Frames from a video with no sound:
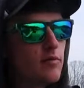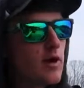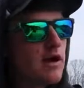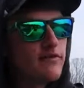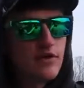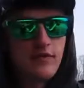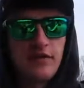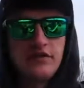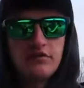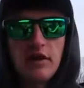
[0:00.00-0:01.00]
wherever you're
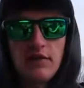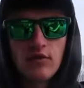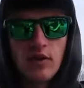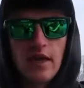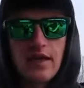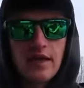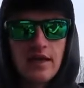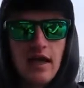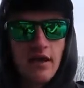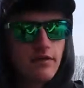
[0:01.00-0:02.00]
fishing, whatever lake,
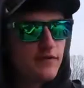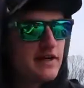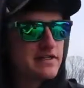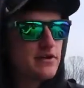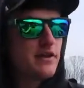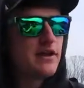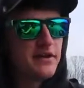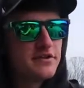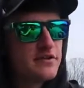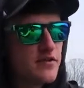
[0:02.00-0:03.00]
I don't know if you guys know, Lake
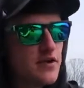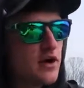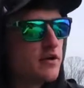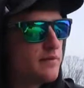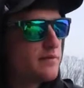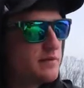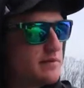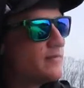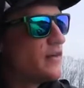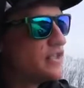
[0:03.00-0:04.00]
Lanier is a very hard,
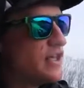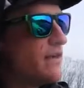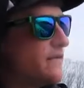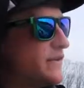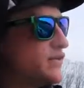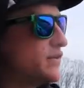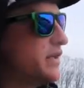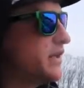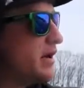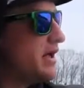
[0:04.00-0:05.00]
very tough
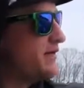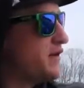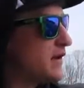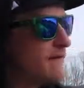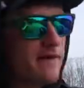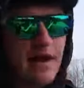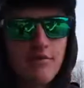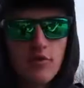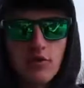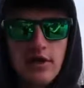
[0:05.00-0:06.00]
fishery. But if you can
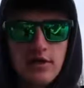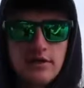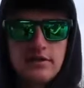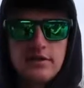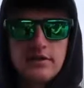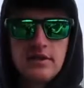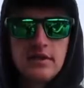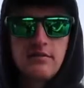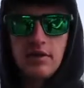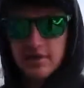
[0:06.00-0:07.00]
find marinas,
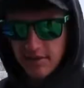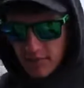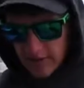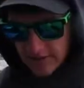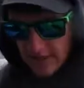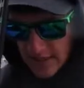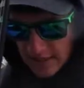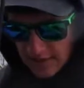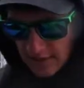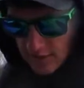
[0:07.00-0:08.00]
because the biggest thing
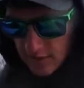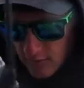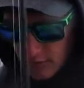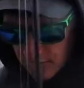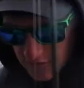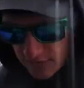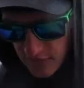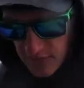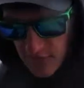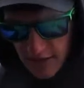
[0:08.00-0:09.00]
is, you know, when you're fishing
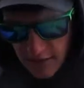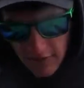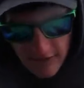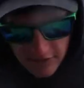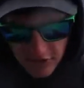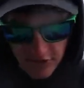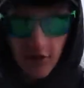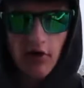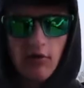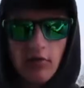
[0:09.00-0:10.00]
from the bank, you can't just
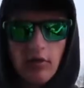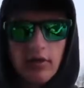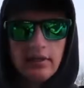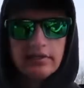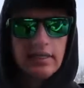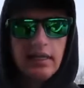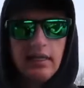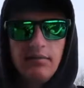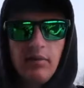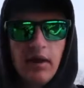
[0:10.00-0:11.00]
go to
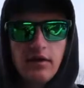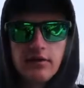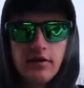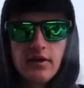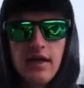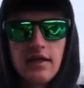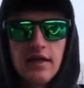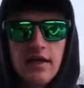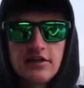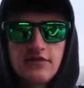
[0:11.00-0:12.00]
any bank on the lake
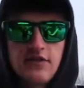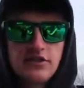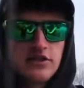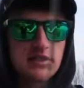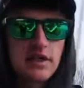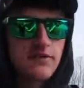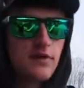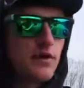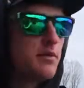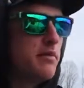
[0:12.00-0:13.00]
and catch fish. Just like if
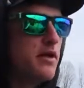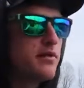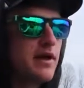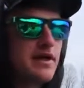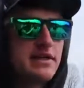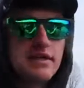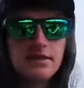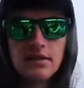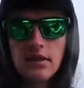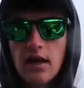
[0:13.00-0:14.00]
you're on a boat, like it
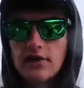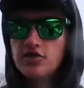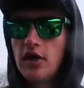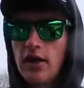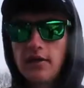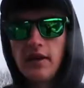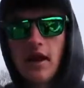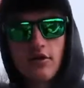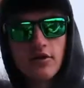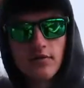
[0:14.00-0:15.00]
takes a lot of trial and
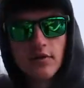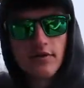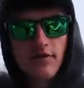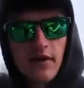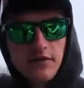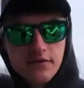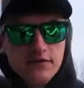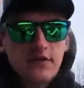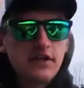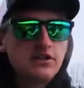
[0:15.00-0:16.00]
error to really find those
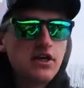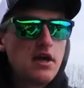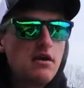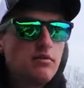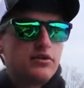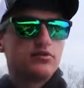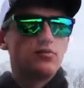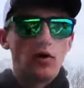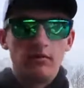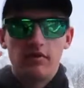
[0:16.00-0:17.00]
fish. But there's
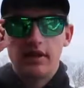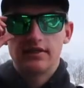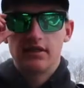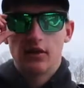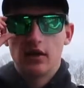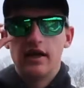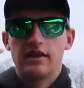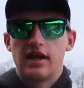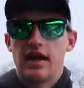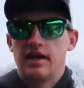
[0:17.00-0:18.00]
one place on the
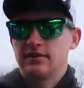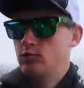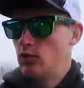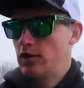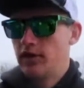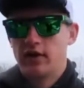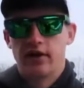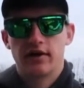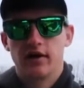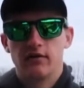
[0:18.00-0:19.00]
lake that has, one, a
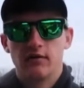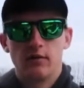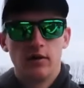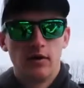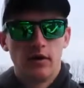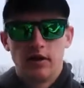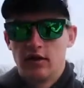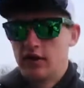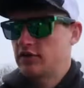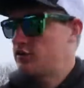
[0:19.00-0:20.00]
lot of cover,
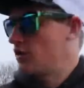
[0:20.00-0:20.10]
a lot of